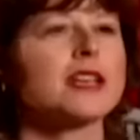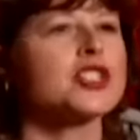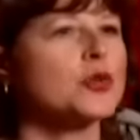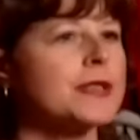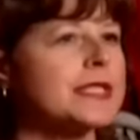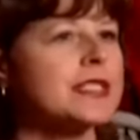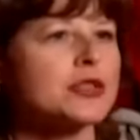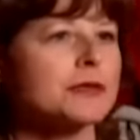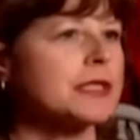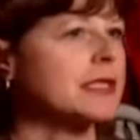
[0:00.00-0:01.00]
It
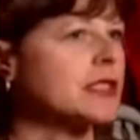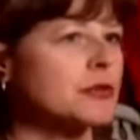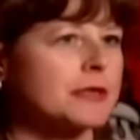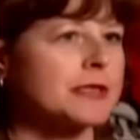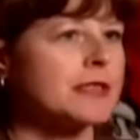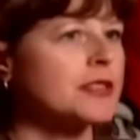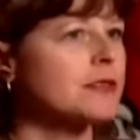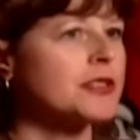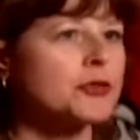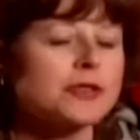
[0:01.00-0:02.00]
twists and twists and twists
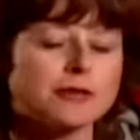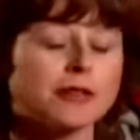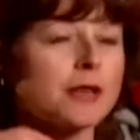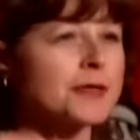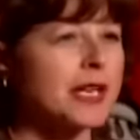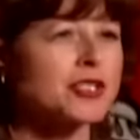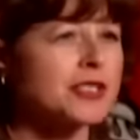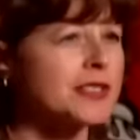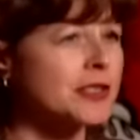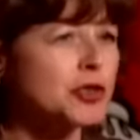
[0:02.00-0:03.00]
until the Twizzler comes
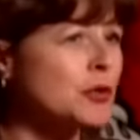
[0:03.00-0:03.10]
out just so